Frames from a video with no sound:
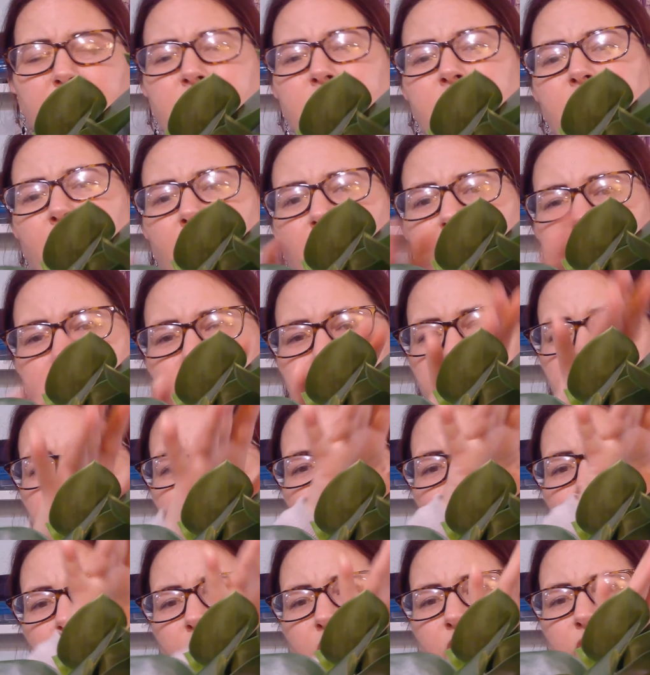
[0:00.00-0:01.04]
not
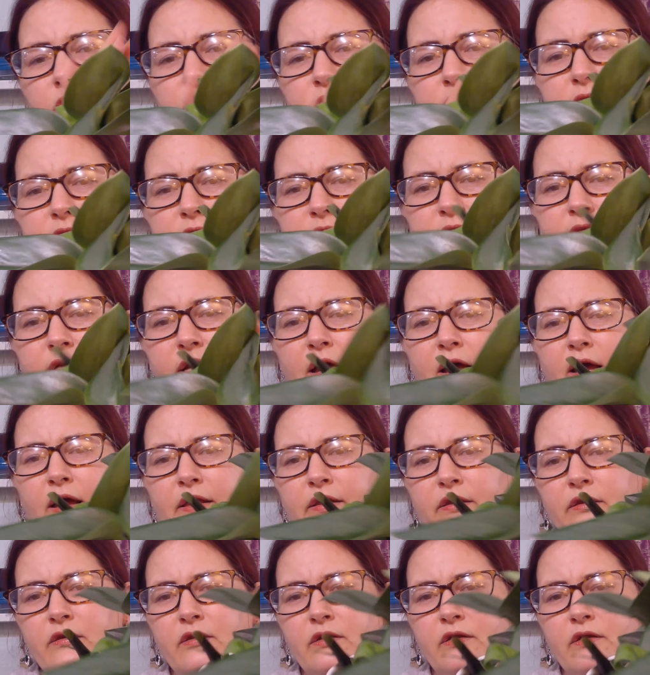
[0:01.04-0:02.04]
tall, it's not